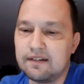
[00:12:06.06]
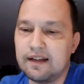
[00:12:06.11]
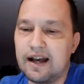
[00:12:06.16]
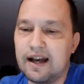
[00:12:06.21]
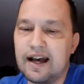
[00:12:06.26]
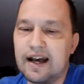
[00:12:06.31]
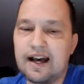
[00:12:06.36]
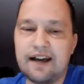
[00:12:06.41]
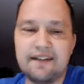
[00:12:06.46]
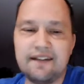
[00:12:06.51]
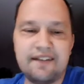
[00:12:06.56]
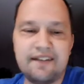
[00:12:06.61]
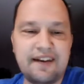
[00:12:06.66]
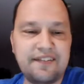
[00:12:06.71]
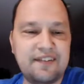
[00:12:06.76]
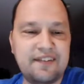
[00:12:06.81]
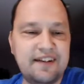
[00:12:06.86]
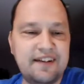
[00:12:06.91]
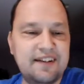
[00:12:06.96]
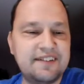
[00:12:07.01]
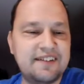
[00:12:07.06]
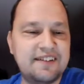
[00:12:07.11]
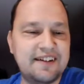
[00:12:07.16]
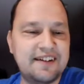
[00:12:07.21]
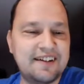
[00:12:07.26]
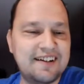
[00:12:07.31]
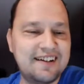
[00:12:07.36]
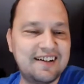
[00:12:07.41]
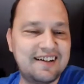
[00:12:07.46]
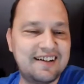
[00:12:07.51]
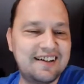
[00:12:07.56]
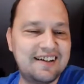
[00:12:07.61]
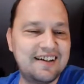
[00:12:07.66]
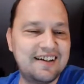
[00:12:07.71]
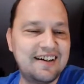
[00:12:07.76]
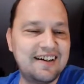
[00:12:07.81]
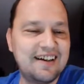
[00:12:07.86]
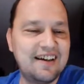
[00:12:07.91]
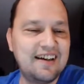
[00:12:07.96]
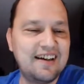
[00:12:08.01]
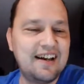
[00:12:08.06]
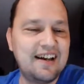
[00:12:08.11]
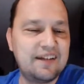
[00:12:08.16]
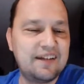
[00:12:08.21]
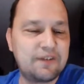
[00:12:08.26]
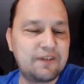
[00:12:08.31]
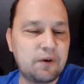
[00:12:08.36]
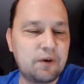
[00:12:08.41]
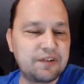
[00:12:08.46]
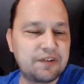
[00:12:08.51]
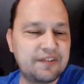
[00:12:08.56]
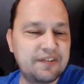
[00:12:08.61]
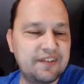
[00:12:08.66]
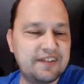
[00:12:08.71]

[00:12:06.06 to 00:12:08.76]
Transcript: Anthony is here. And of course,